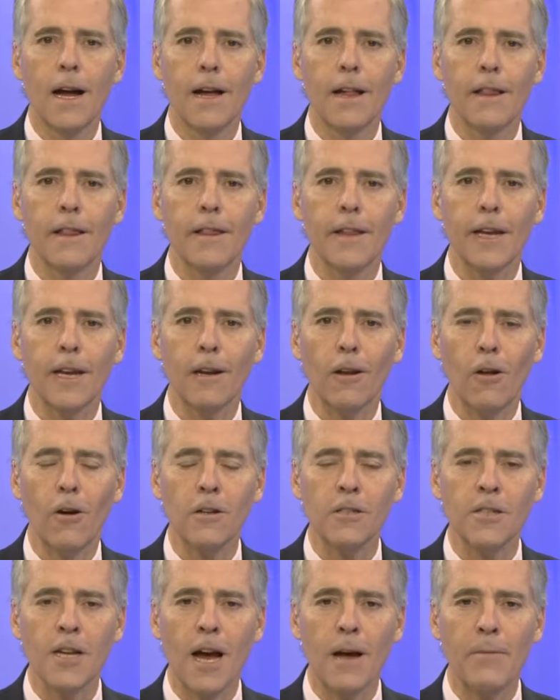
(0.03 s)
The
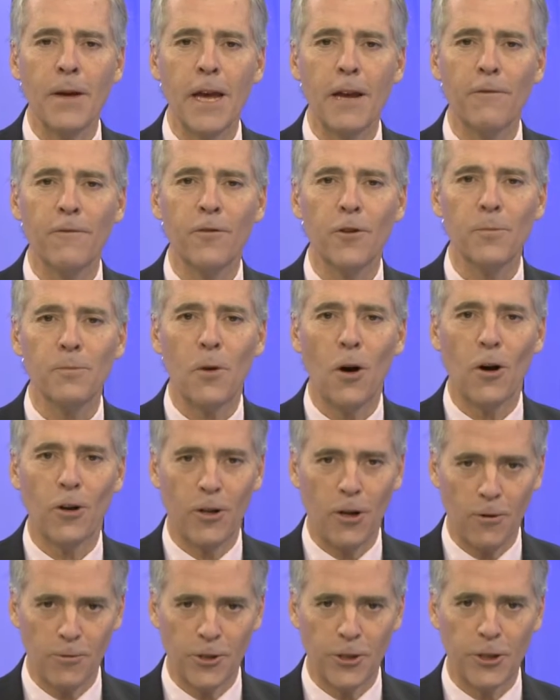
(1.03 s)
longtime head
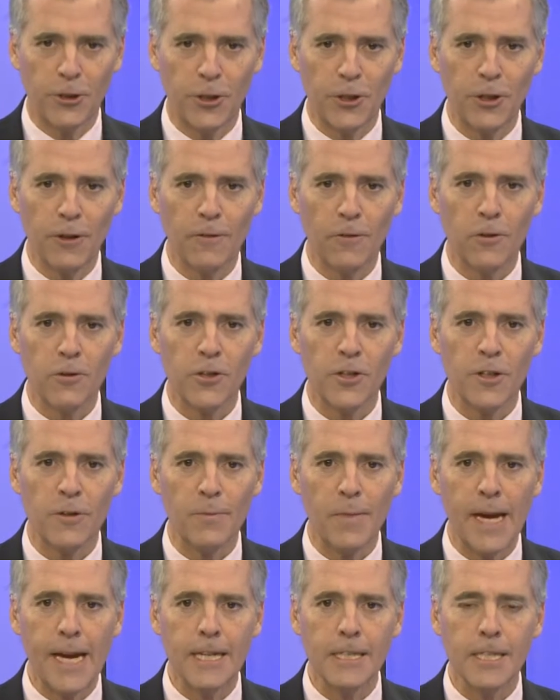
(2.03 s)
football coach at the
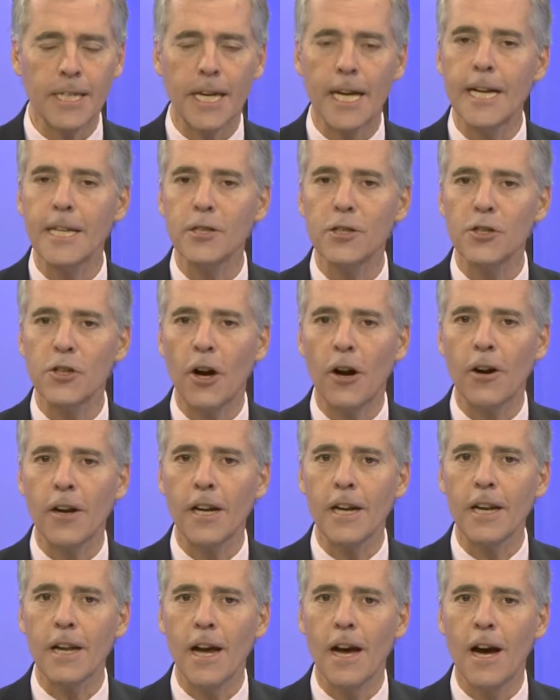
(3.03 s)
University of Maine today
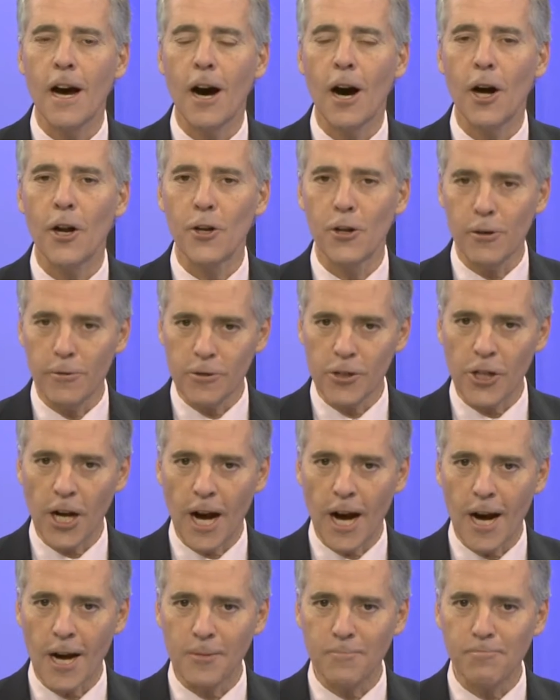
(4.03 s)
started a new
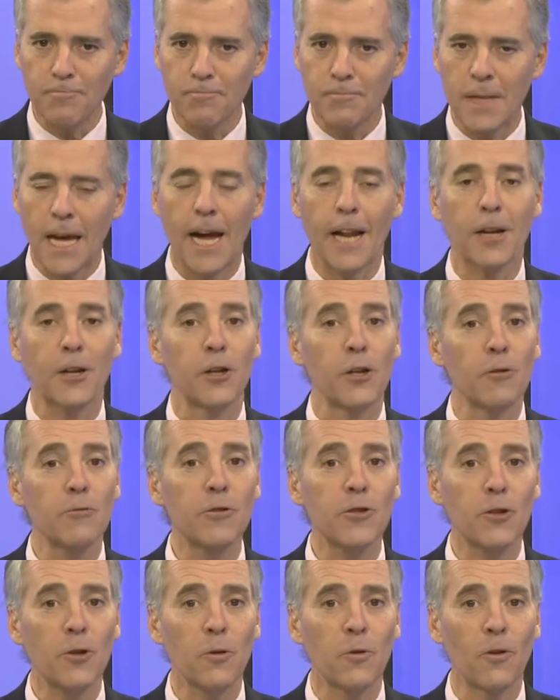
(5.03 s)
job at a
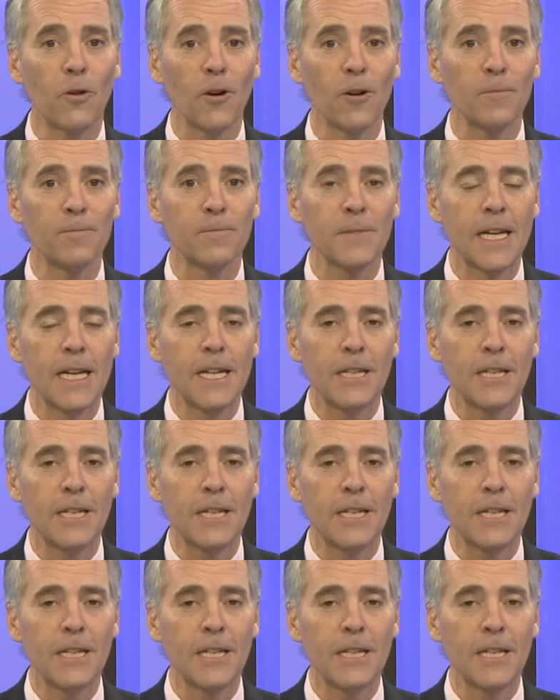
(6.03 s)
new school.